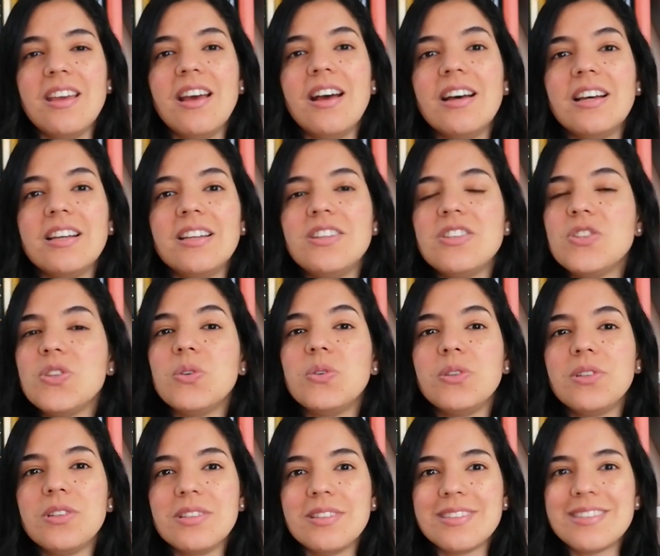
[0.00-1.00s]
And you
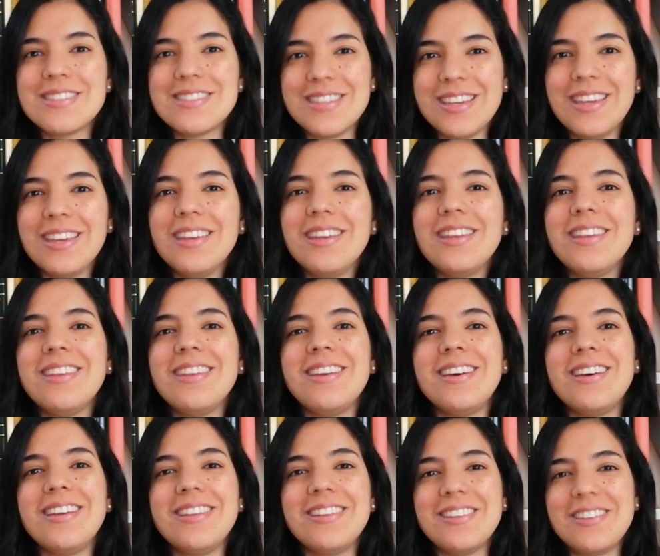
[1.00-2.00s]
will see
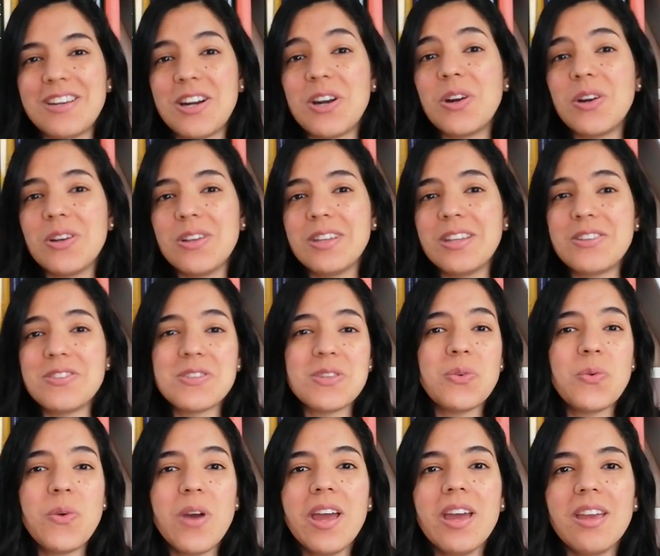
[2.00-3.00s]
that there, there's
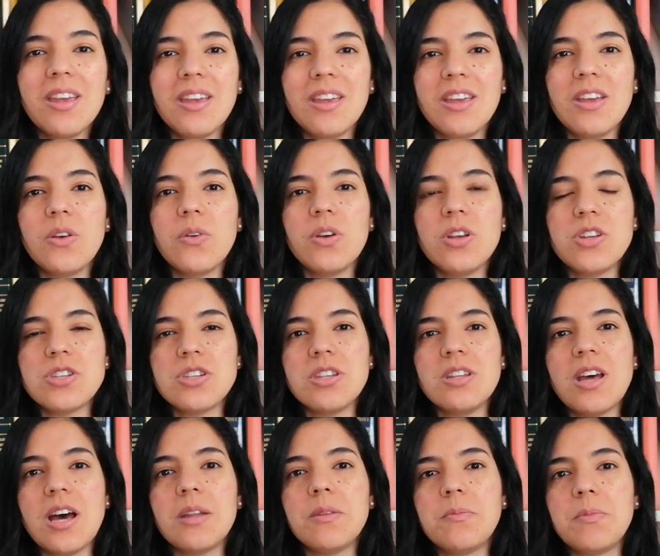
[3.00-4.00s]
a way in which
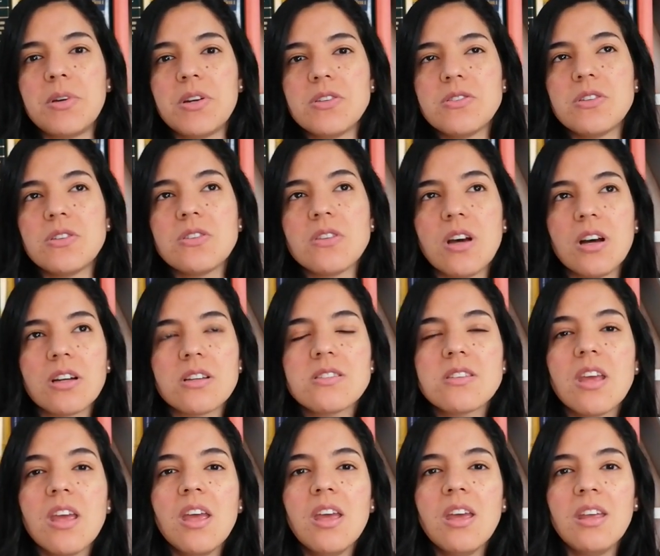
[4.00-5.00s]
that person talks,
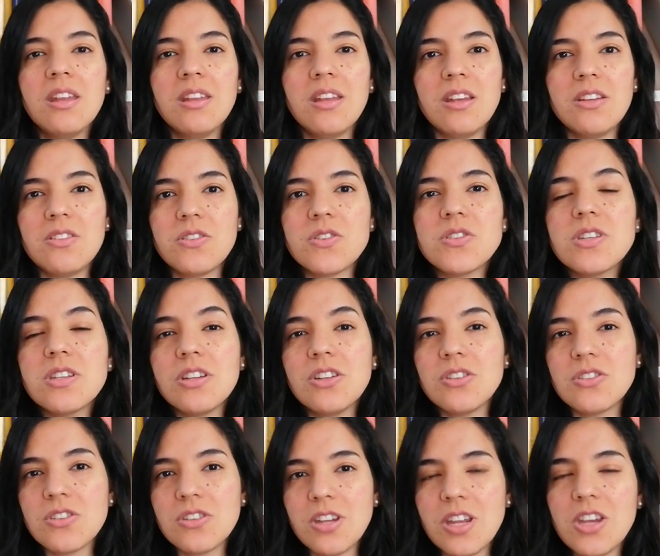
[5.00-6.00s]
that there's an
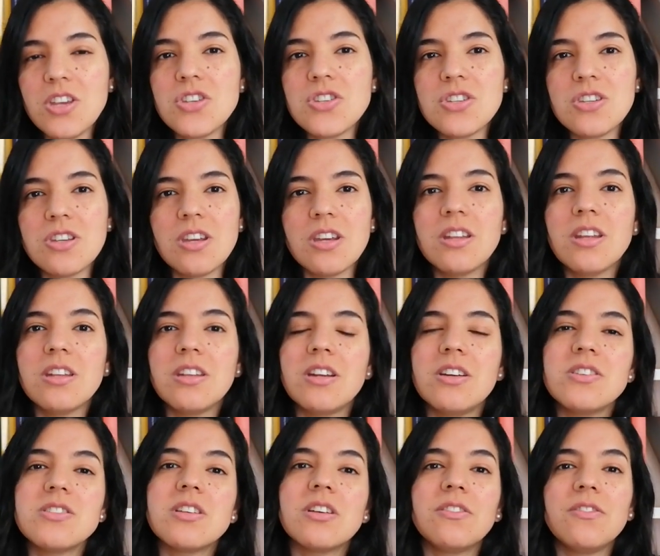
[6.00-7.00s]
intonation and
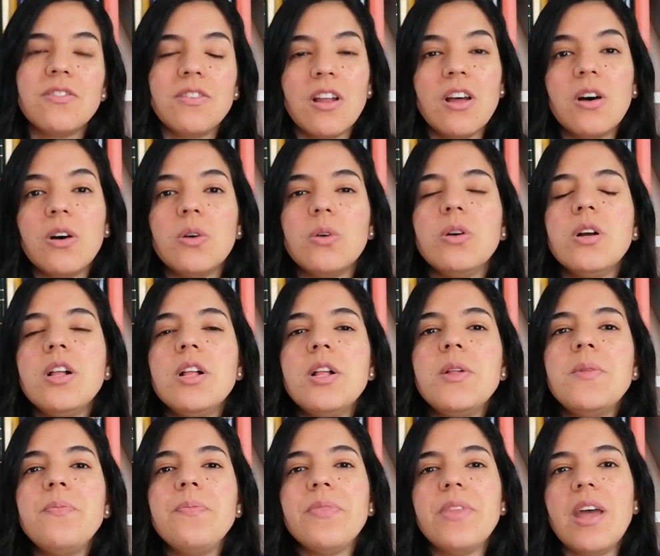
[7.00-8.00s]
there's a flow
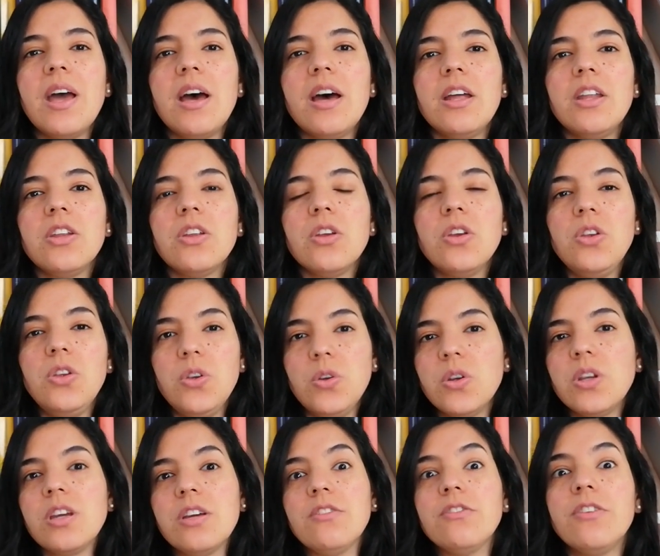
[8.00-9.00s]
that
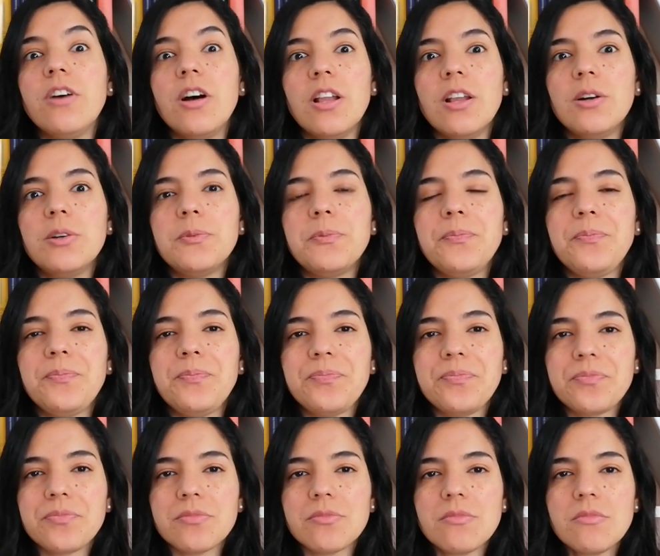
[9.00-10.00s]
you can follow.
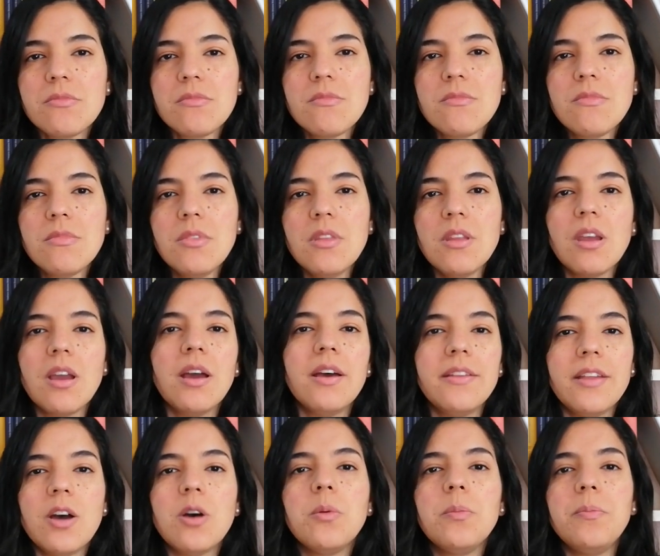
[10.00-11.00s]

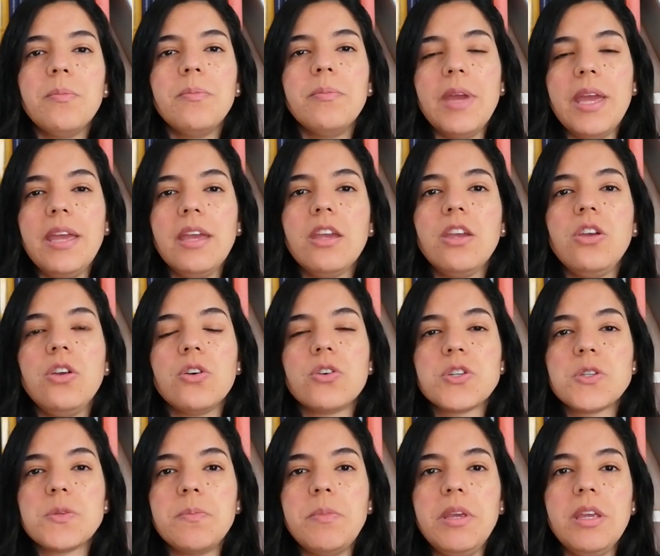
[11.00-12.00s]
And that'll make your
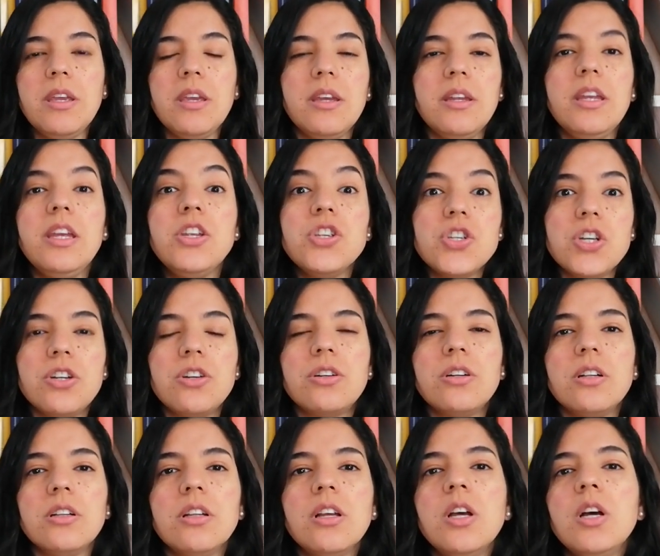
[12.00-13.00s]
speaking in
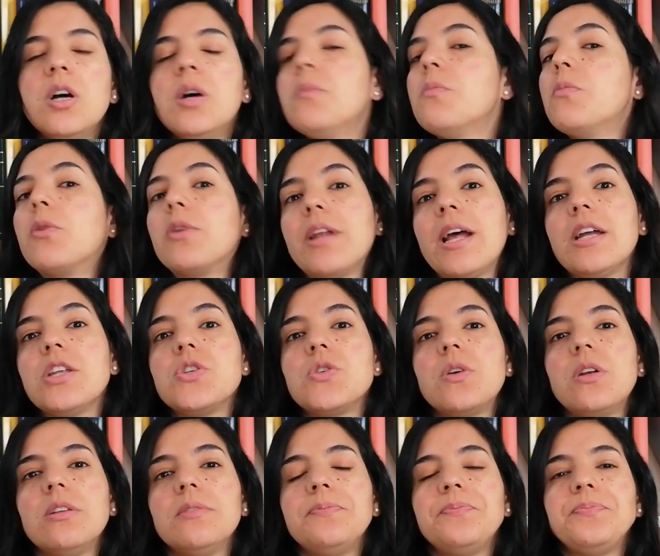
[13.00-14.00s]
general more
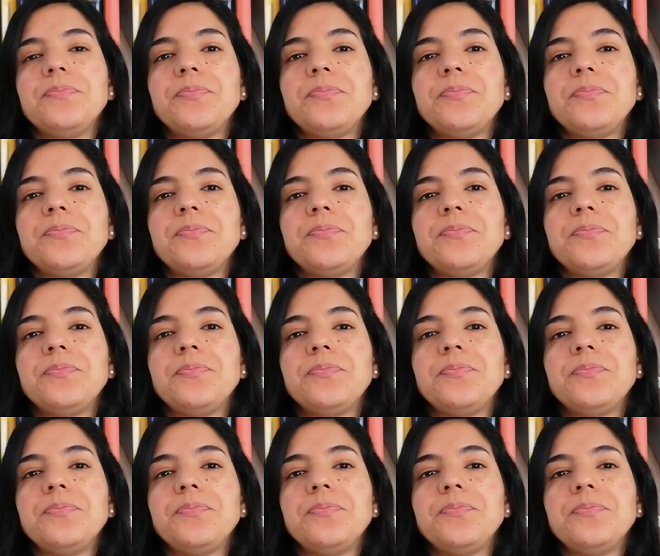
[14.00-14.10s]
natural.